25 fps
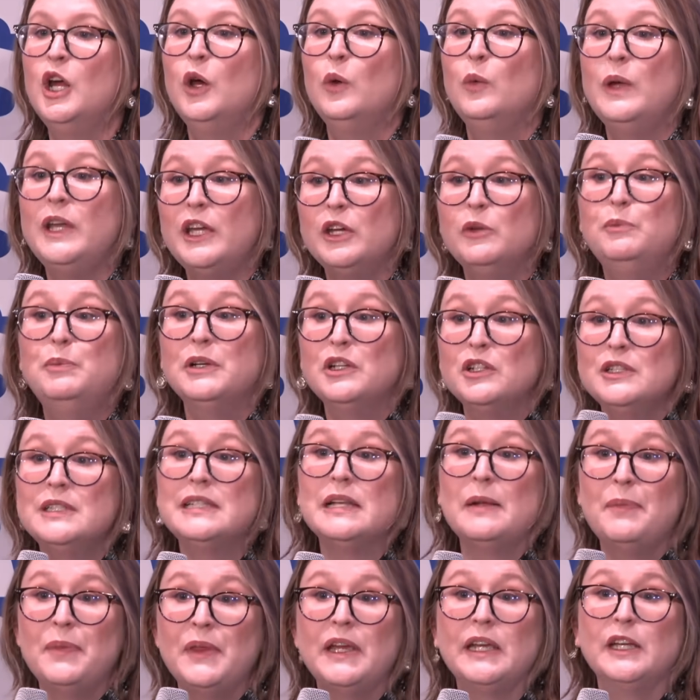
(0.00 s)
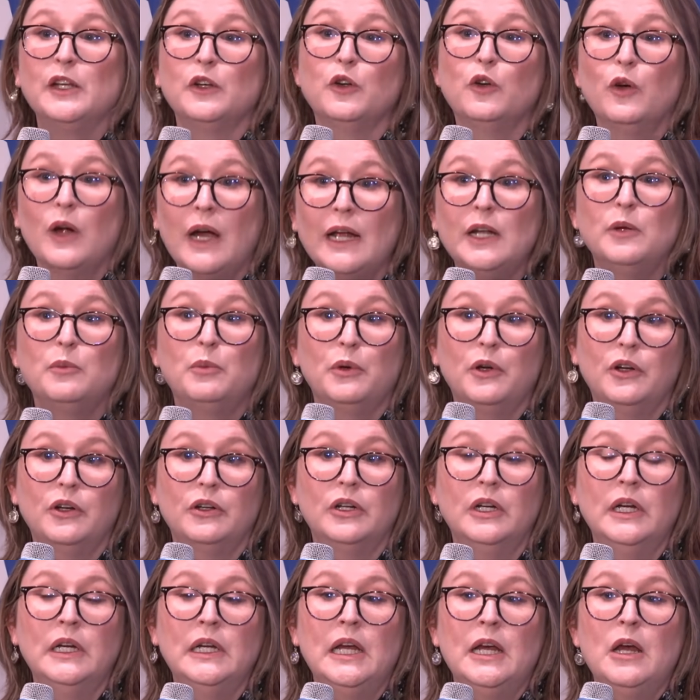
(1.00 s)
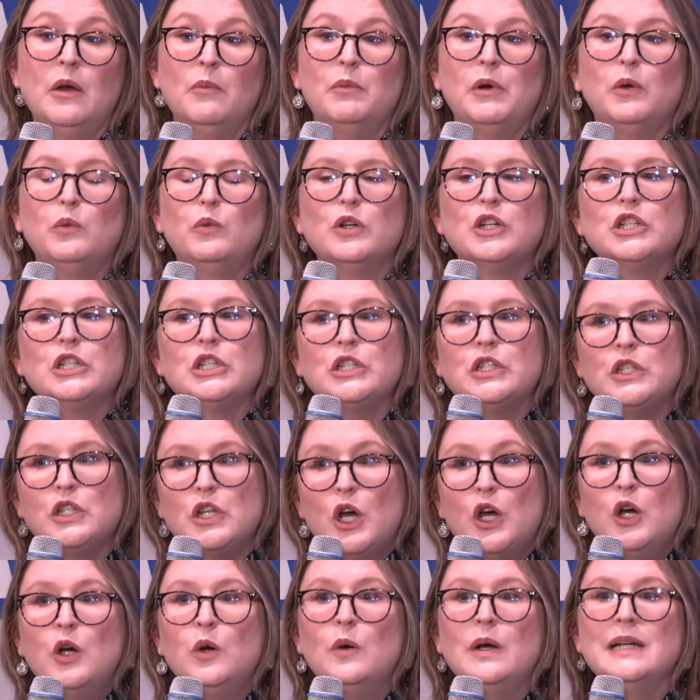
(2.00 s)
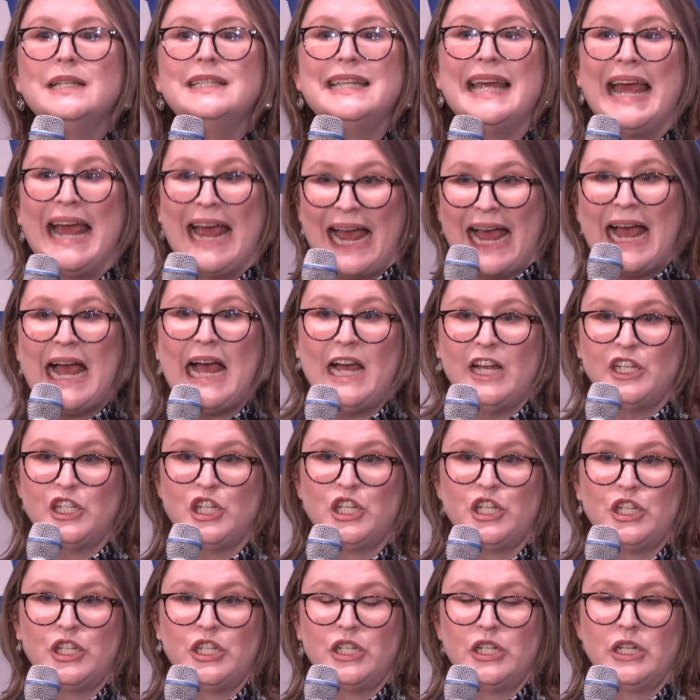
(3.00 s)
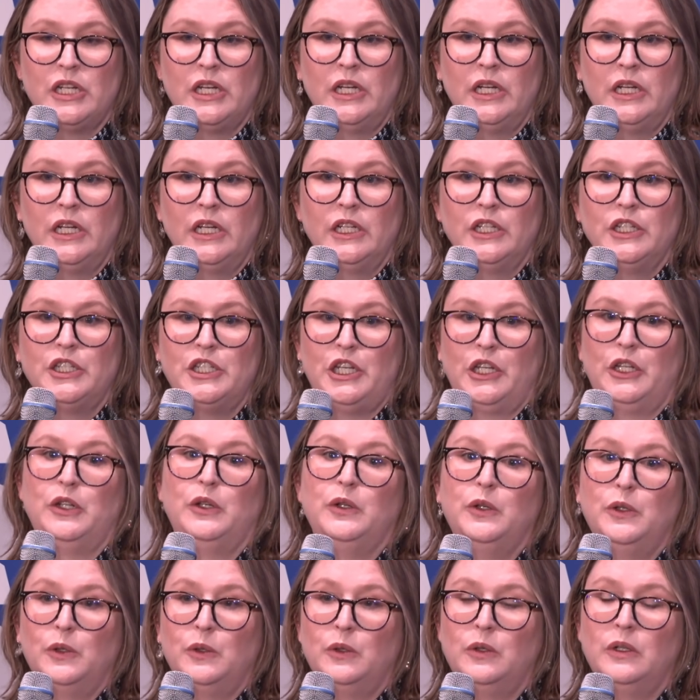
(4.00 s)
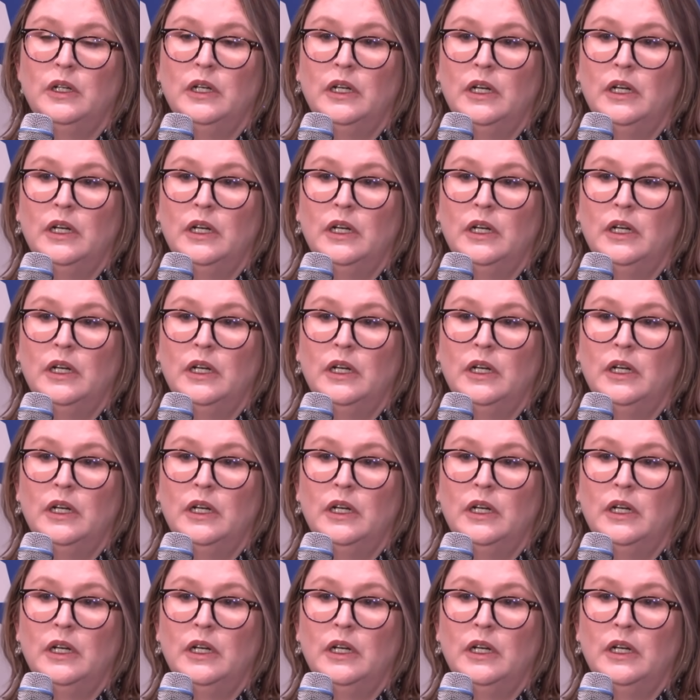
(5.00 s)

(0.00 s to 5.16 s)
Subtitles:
We could build something incredible, but we're so attached to